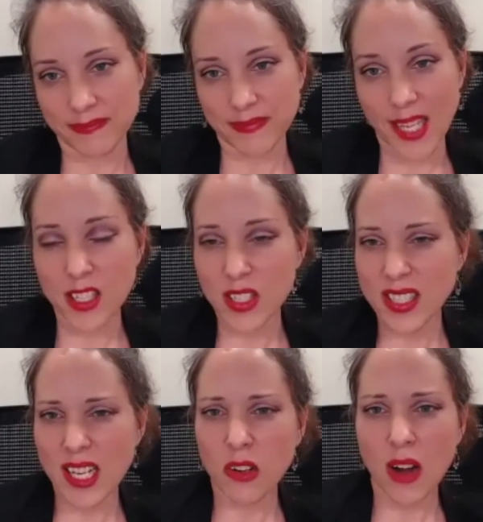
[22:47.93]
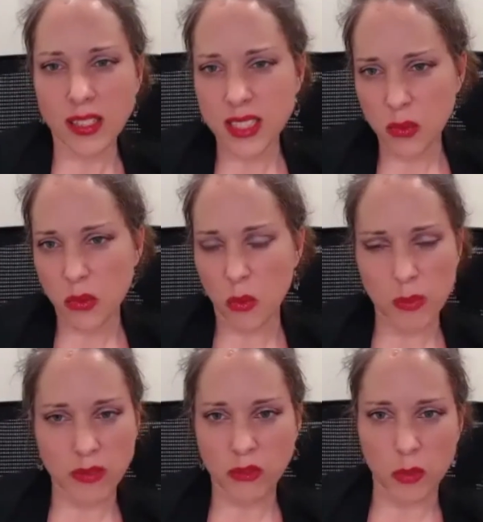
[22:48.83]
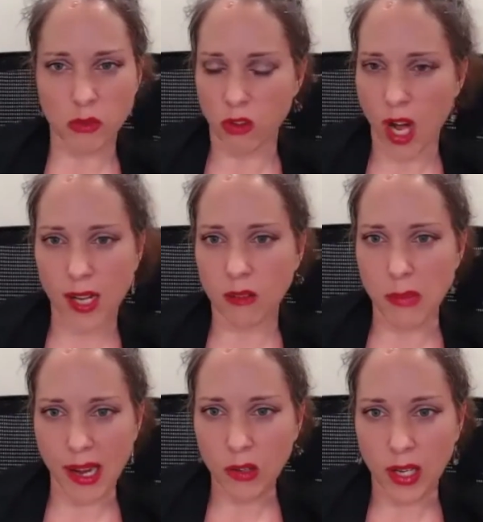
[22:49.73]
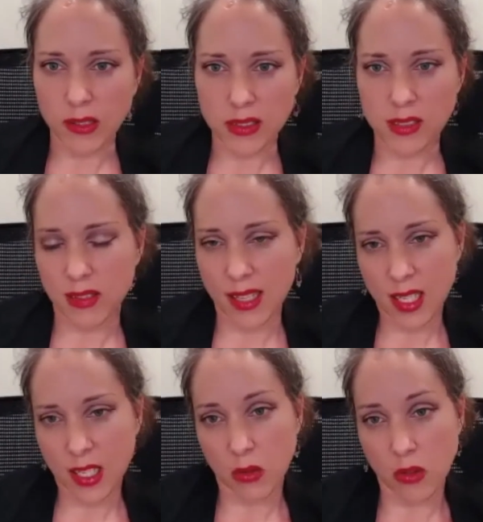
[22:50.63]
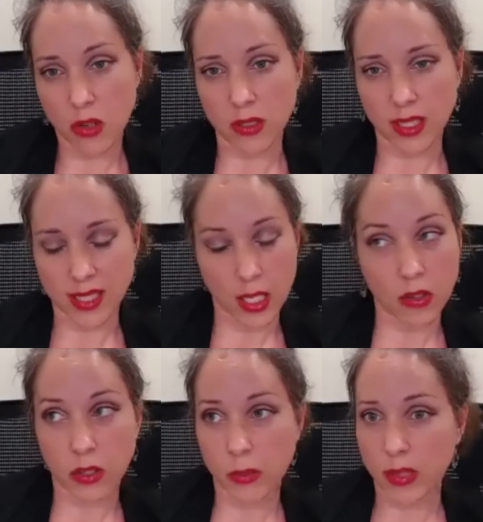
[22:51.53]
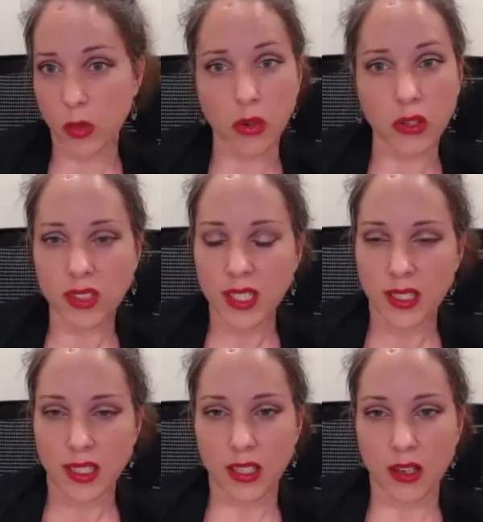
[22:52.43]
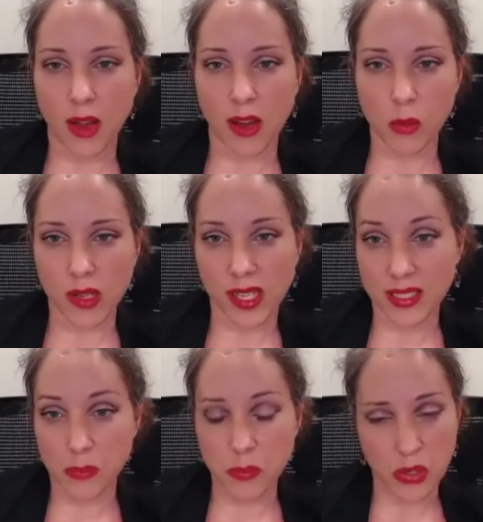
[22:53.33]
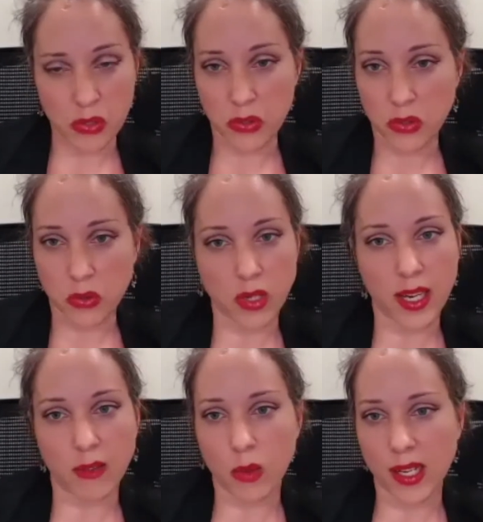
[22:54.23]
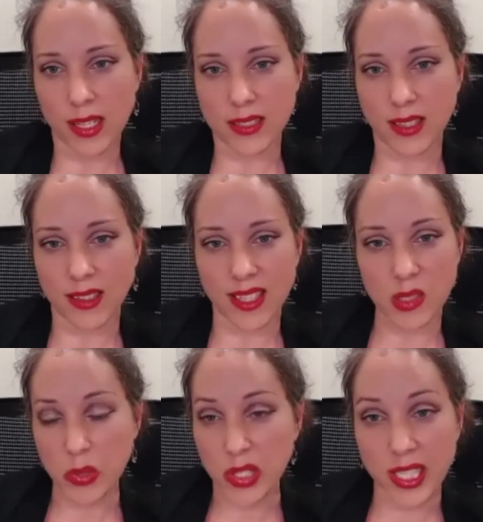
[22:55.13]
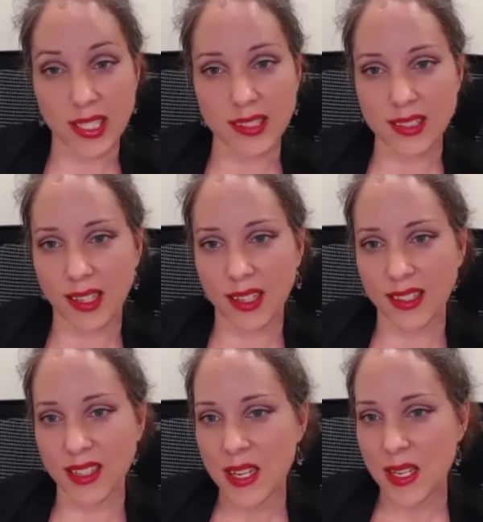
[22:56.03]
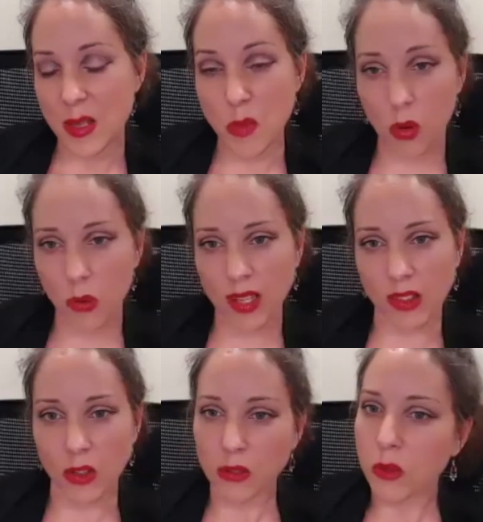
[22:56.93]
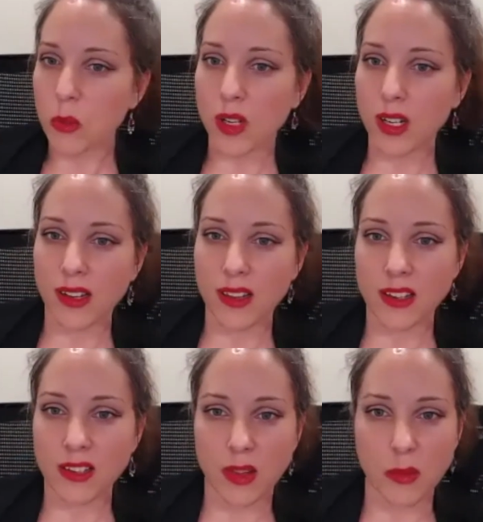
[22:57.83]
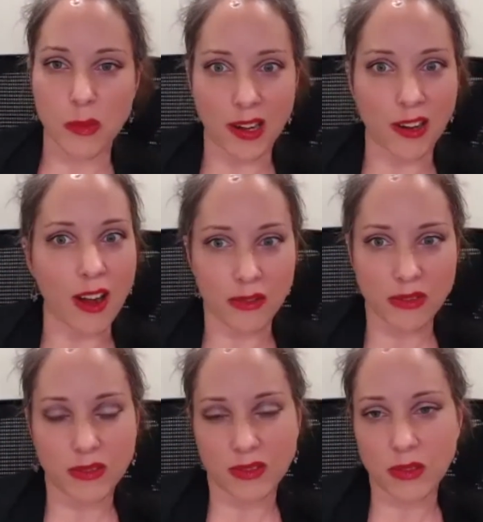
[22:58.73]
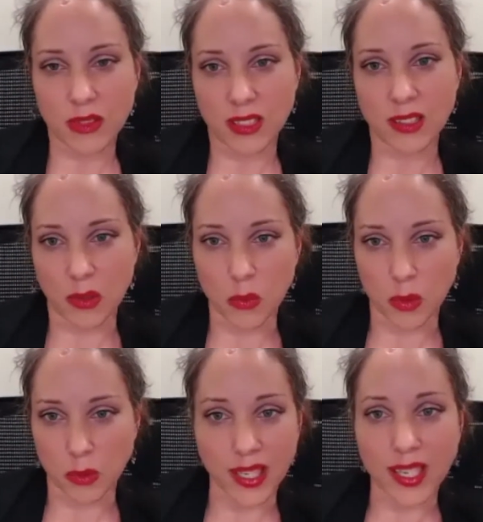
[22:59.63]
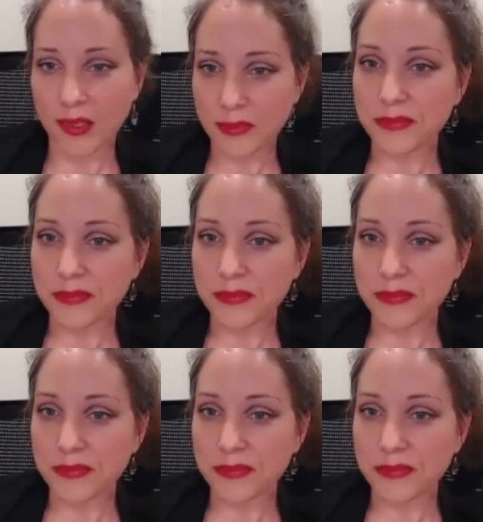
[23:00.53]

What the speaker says: And just interacting with women from a variety of backgrounds. That's how you learn. That's how you learn about the world. Everyone has a personal story. Everyone has an experience, and the more we can learn from one another, the better off we'll be.